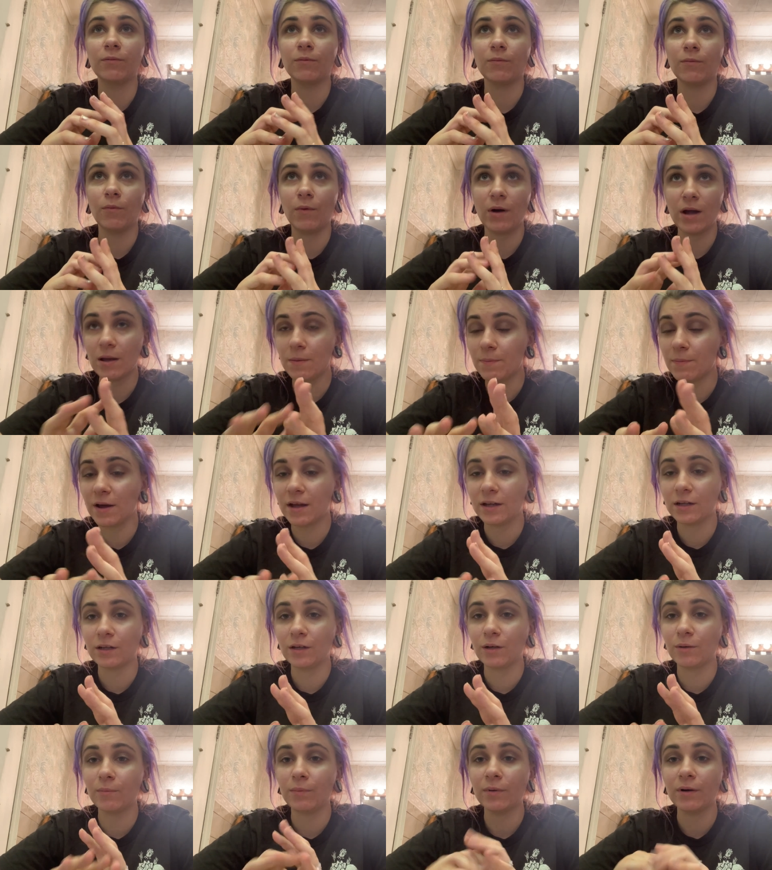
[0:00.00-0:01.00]
way
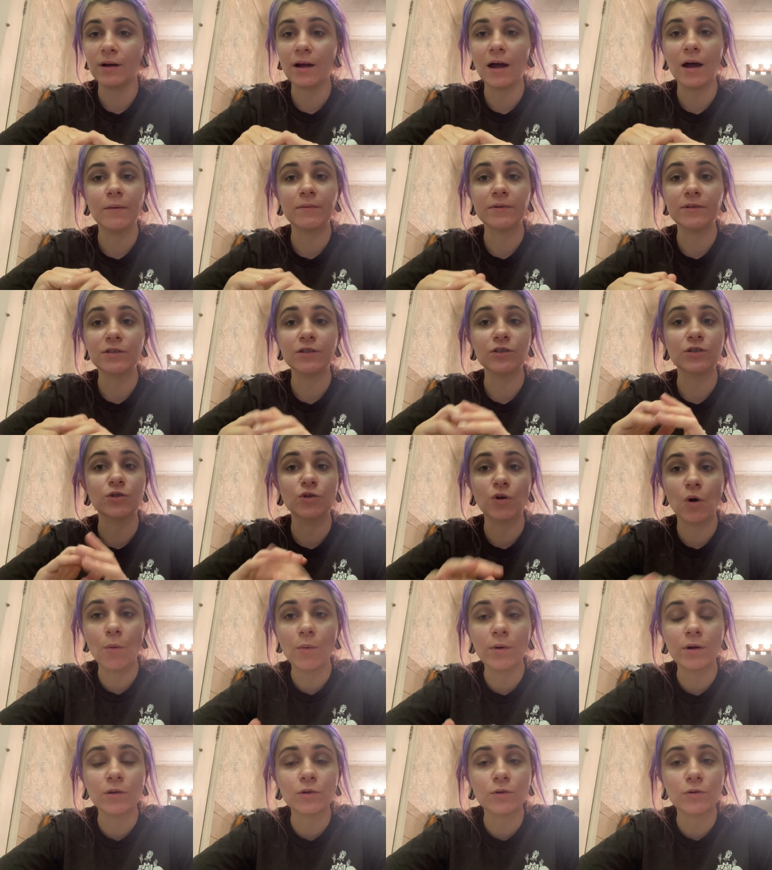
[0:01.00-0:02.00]
better, but I was just
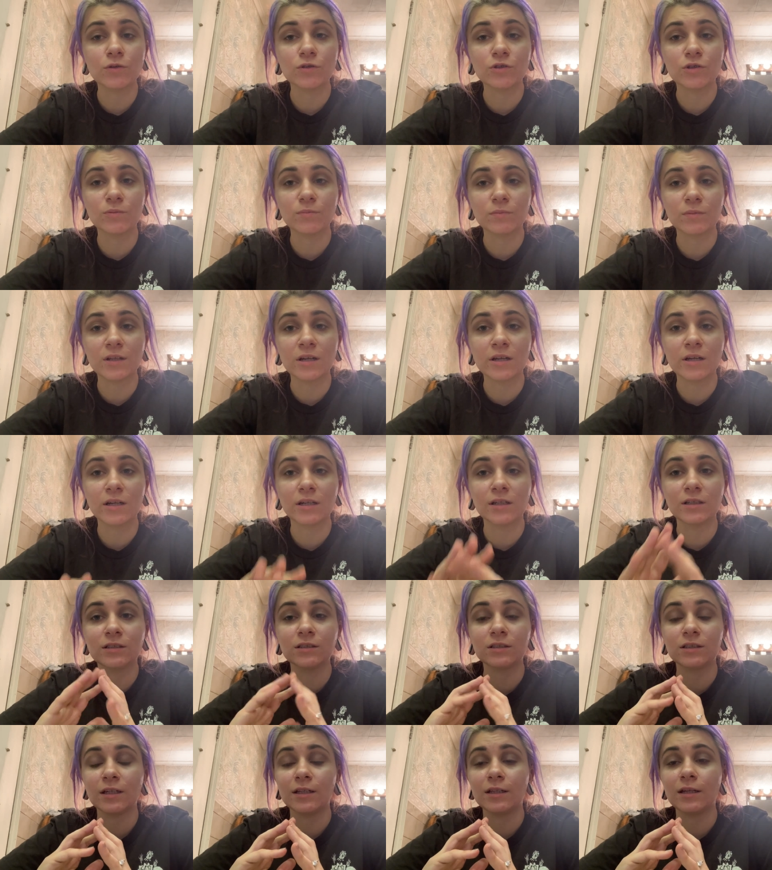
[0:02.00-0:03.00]
going through some
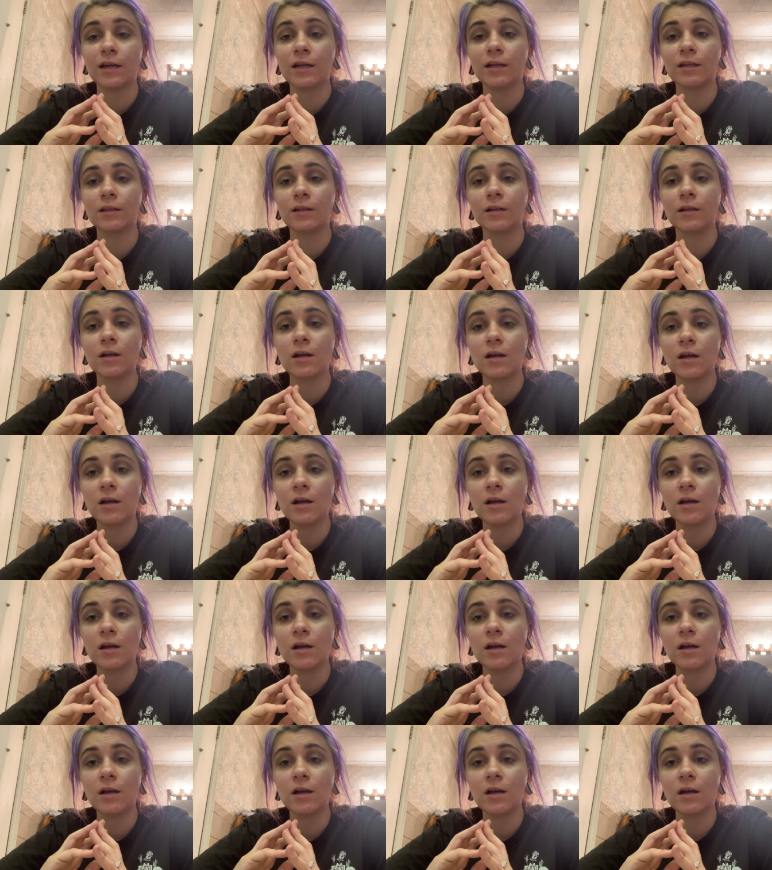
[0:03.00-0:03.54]
things and then